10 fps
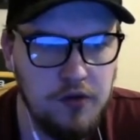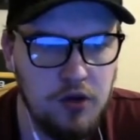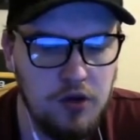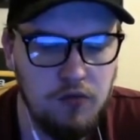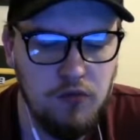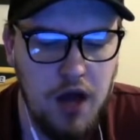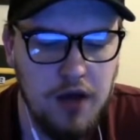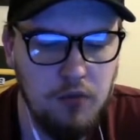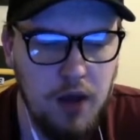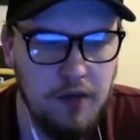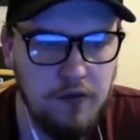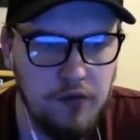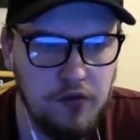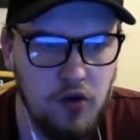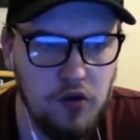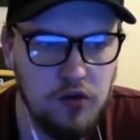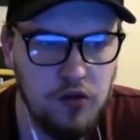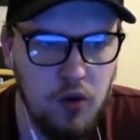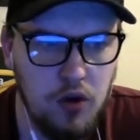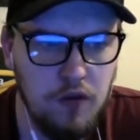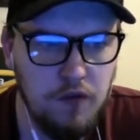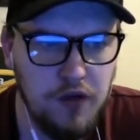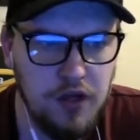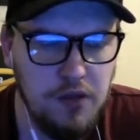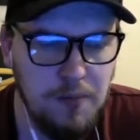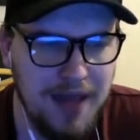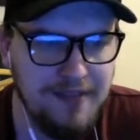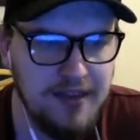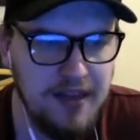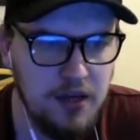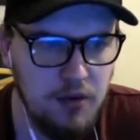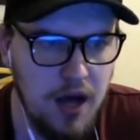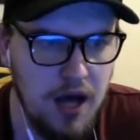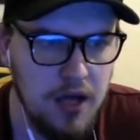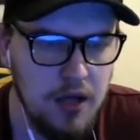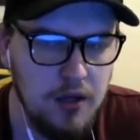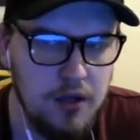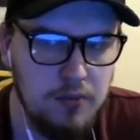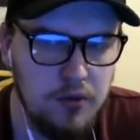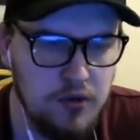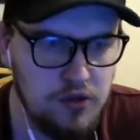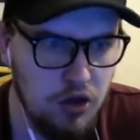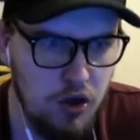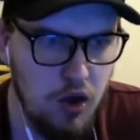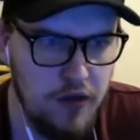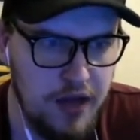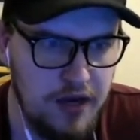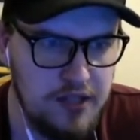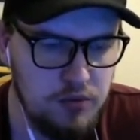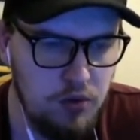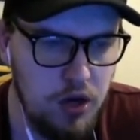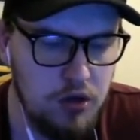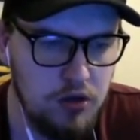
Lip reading: you can ride away for as long as you want and think you're better than you are, but there's a lot they need to work on